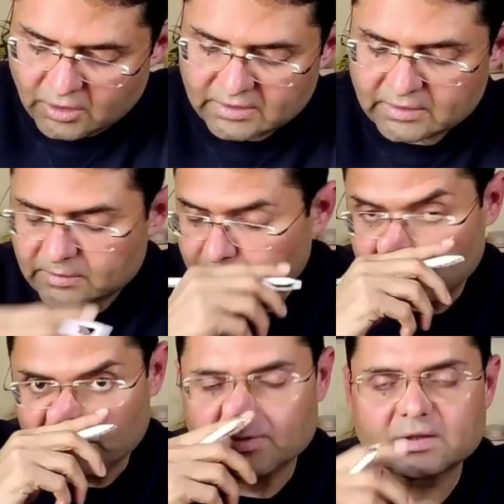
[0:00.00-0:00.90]

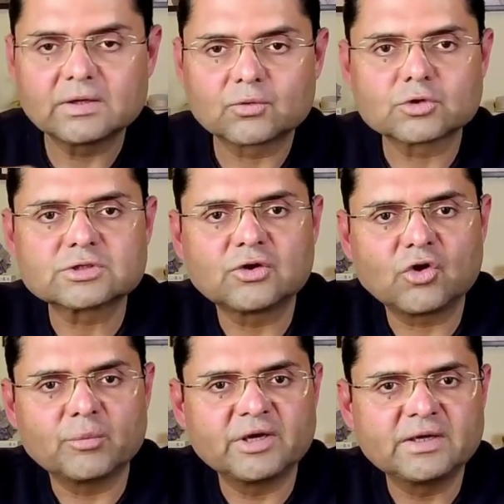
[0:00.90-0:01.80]
water for the
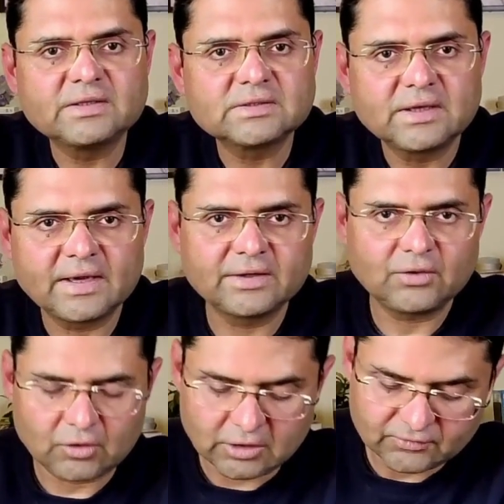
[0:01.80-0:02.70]
coastal communities
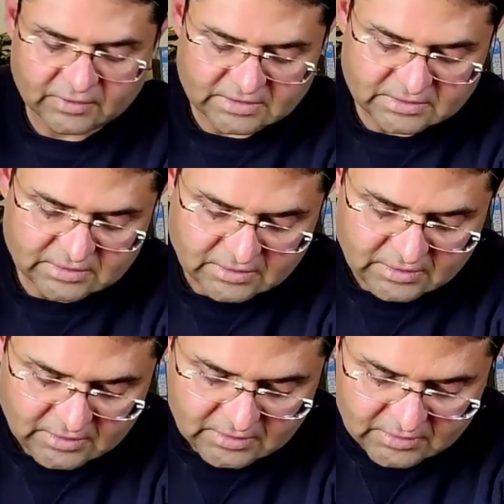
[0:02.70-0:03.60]
and all of
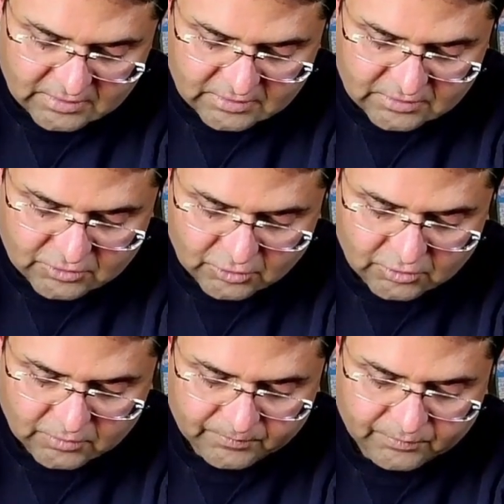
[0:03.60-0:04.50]
this.
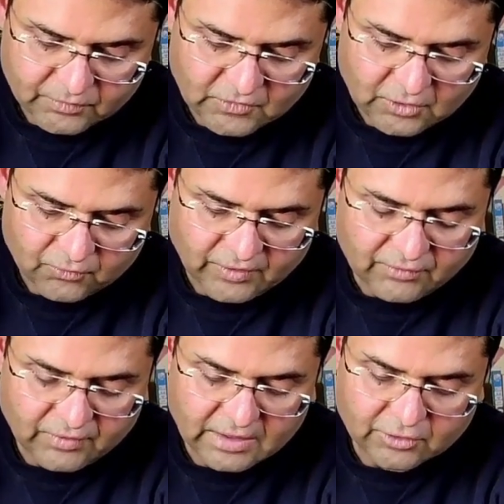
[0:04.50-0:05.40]
So
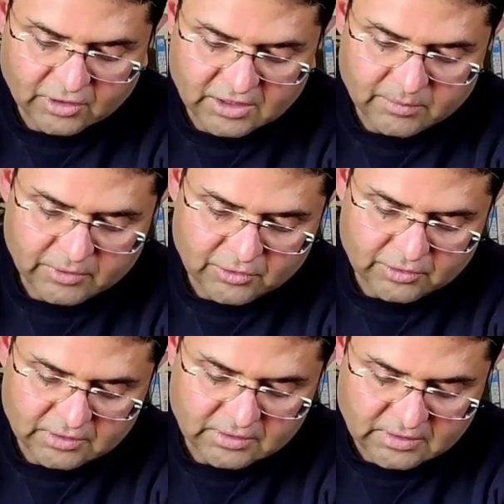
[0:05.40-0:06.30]
when we are talking
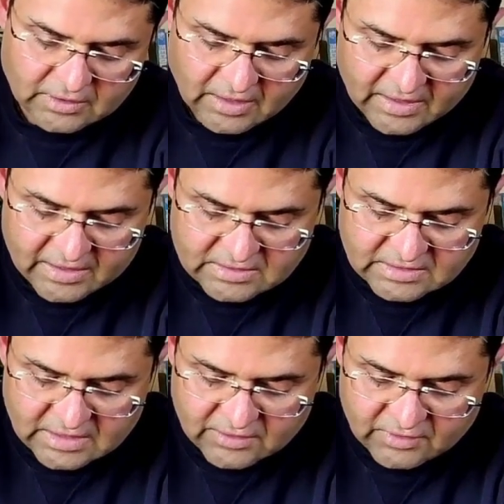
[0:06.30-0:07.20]
about
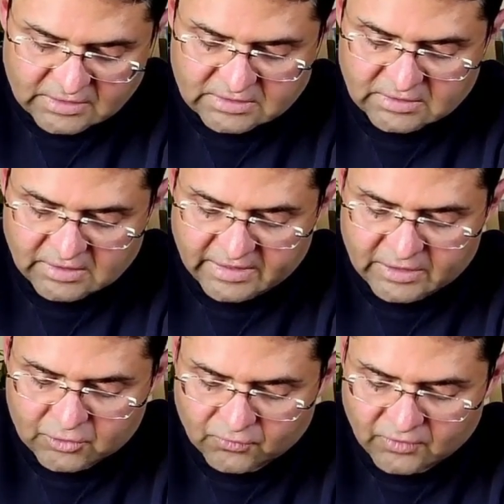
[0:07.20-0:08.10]
higher sea levels
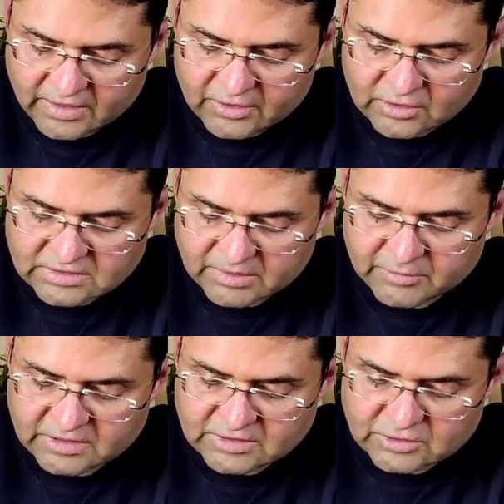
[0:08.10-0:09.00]
leading to flooding or
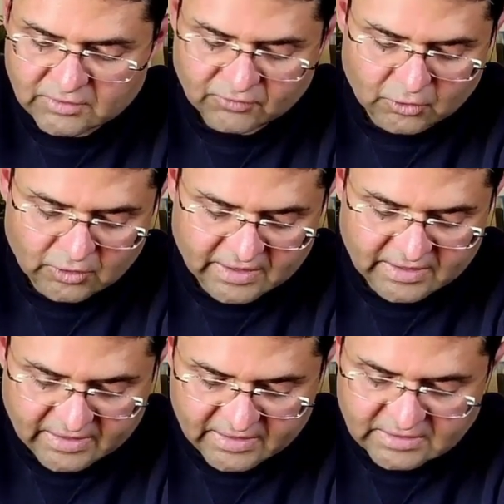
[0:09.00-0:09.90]
submergence of
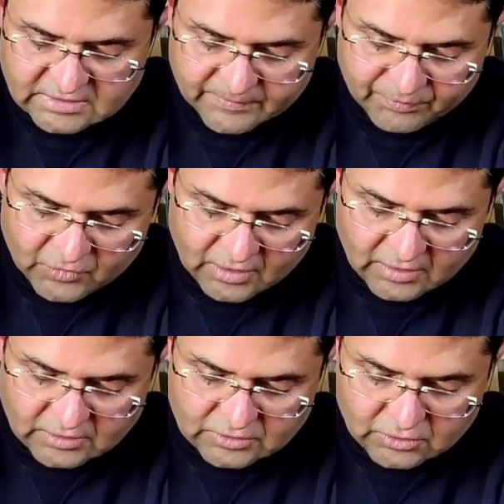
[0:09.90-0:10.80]
low-lying areas,
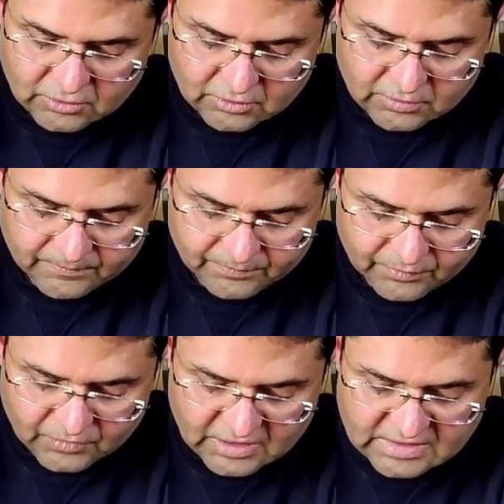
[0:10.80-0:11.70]
so
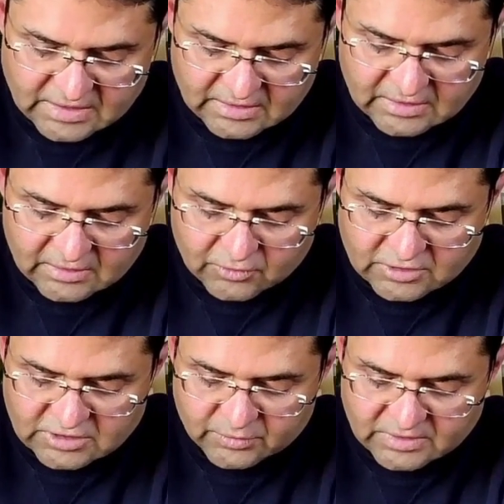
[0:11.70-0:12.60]
these are
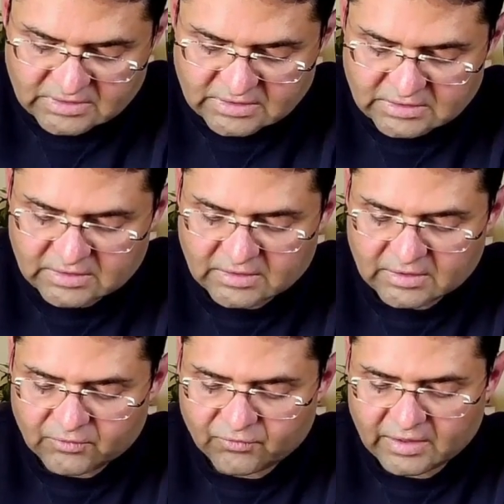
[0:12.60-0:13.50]
the
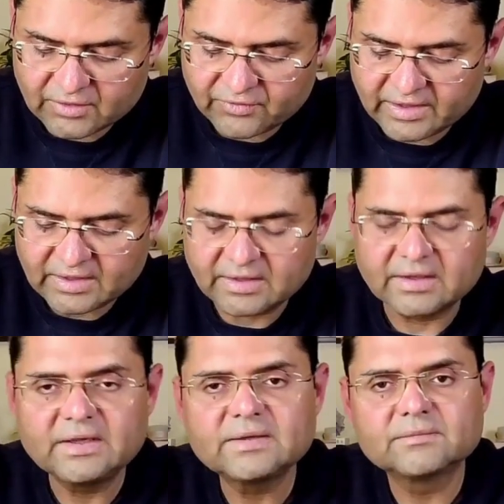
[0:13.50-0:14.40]
consequences we are very
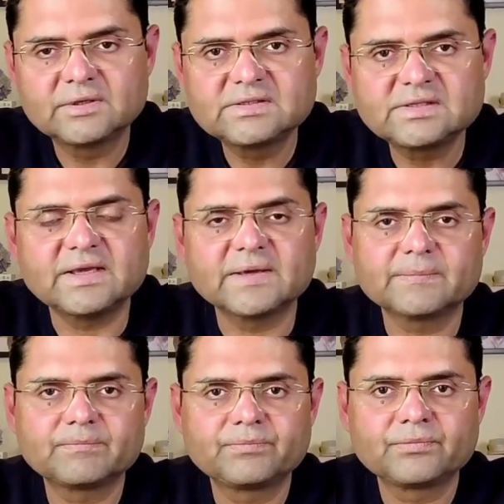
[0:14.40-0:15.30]
clearly
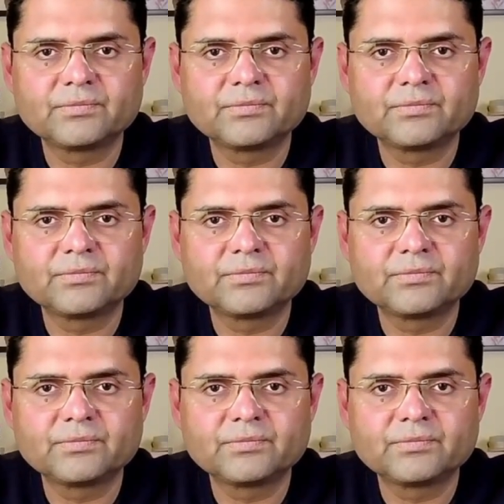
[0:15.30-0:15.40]
seeing.